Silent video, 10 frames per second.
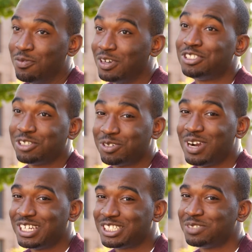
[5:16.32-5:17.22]
what your
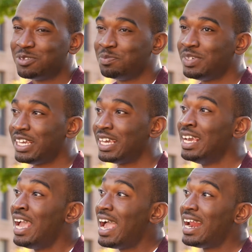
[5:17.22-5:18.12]
question will be.
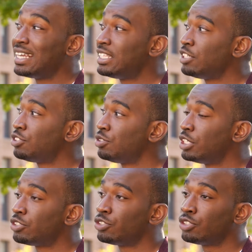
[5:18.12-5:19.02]
And I think
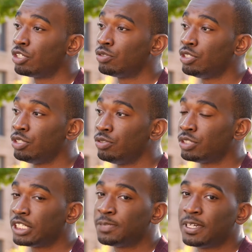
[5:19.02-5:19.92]
students are so
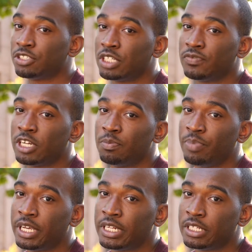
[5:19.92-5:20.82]
used, especially if they've
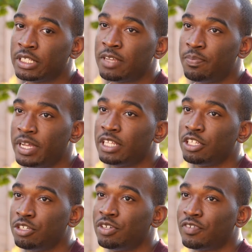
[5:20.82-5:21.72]
been in
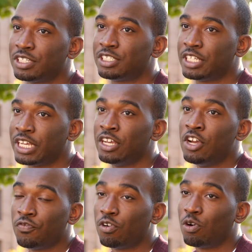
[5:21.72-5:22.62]
the university
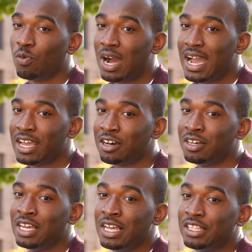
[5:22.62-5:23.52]
for a while,
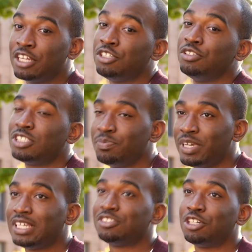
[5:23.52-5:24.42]
they're used to
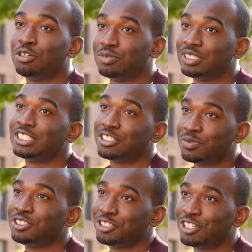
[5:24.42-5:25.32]
being told, this is
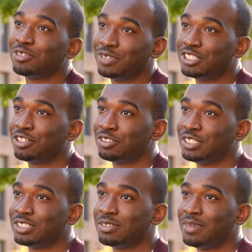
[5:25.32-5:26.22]
what you're going to research
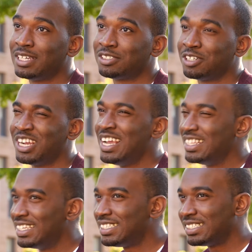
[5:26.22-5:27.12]
this semester,
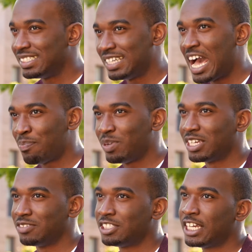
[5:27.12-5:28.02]
this is the topic
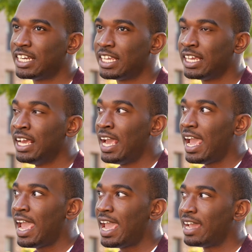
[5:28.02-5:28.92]
of study.
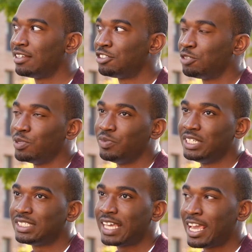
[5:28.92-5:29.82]
And so when we
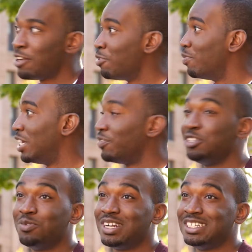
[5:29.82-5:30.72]
say, whatever
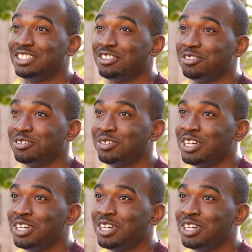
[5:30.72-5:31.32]
you want to do,